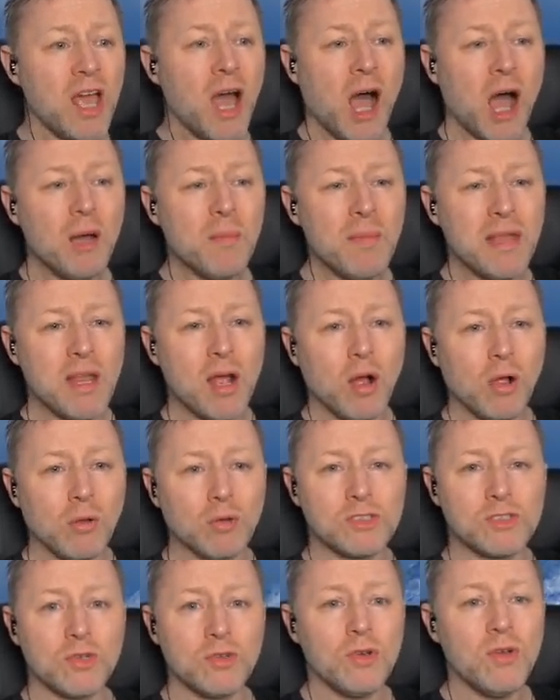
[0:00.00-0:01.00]
How many
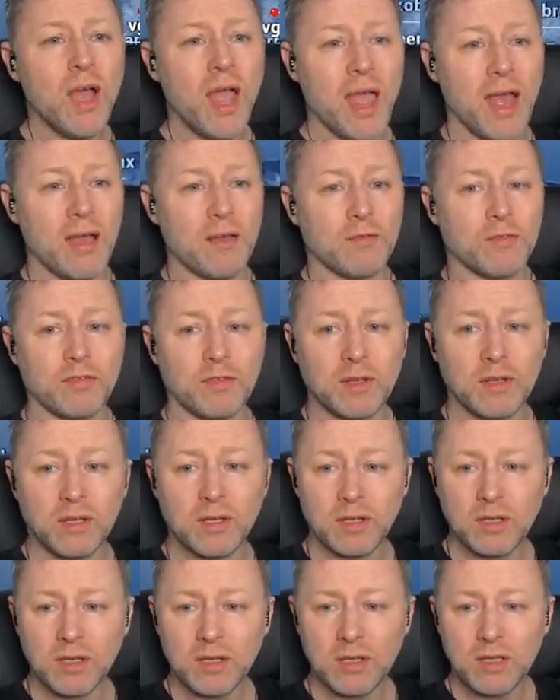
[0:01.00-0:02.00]
holes do you have?
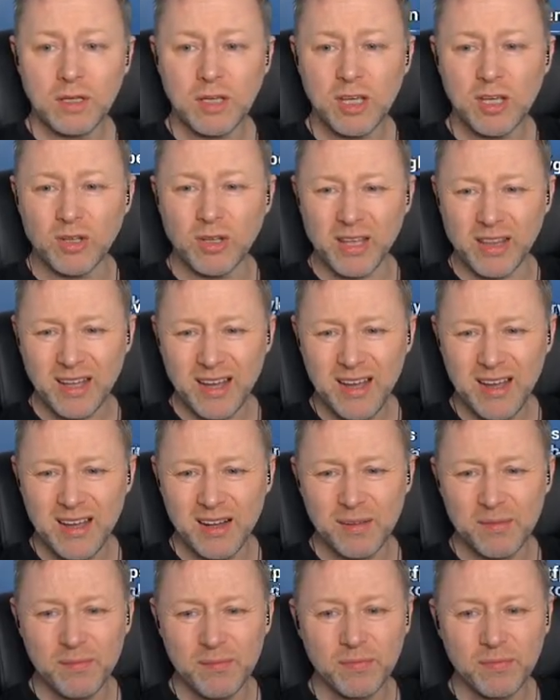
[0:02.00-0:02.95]
You know, like that.